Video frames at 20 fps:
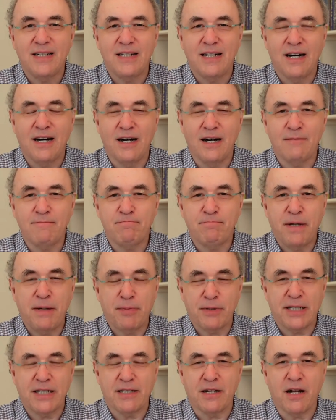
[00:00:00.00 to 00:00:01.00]
Um,
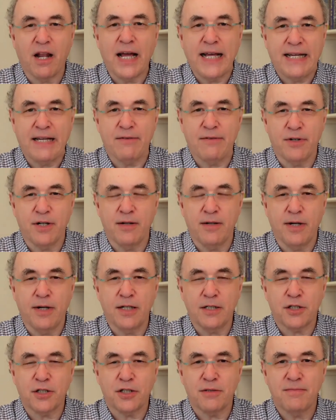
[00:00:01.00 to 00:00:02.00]
people didn't like it very
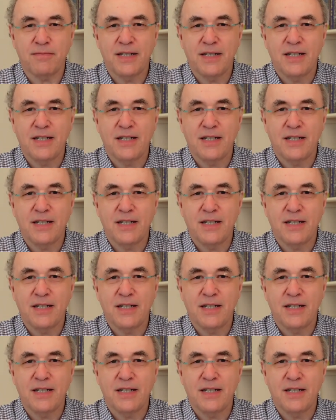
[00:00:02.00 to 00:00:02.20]
much.